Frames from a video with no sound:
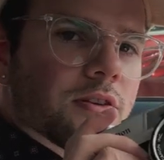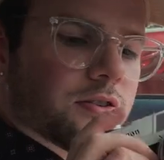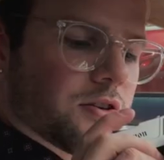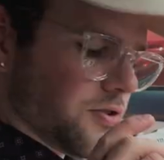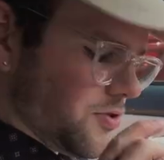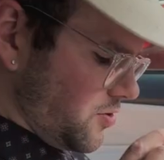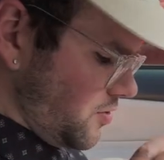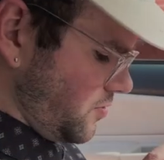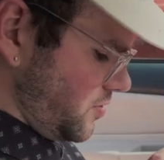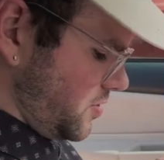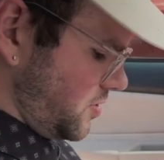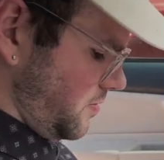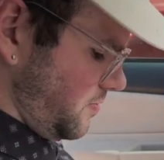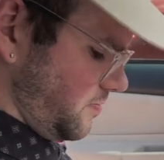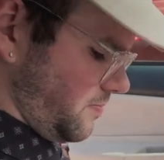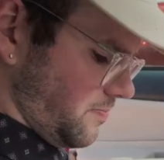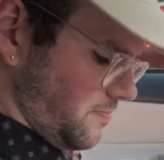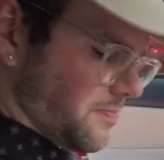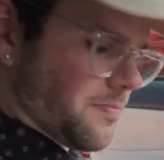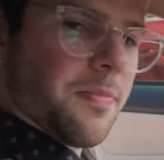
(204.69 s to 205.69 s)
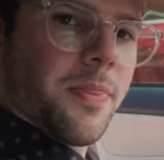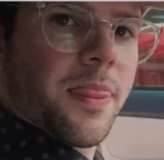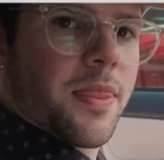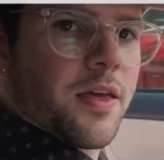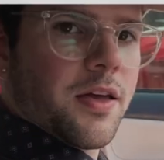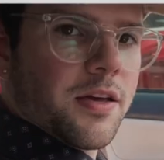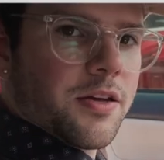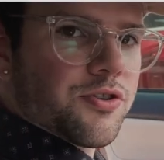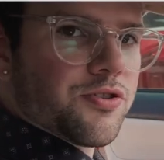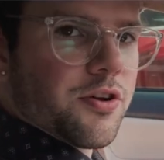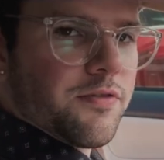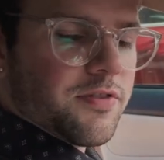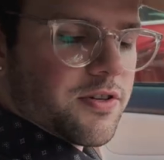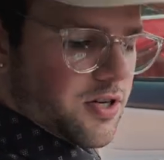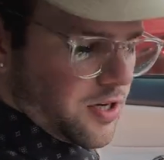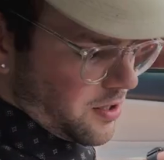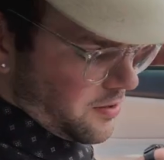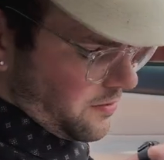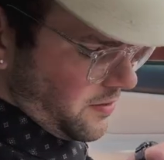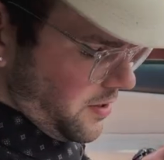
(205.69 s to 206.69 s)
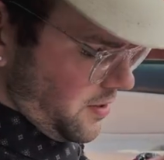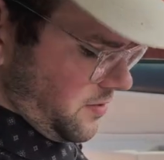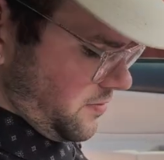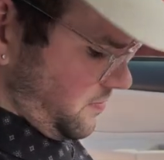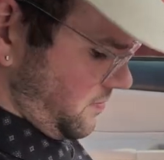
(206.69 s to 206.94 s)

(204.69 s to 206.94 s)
go shoot some street photography.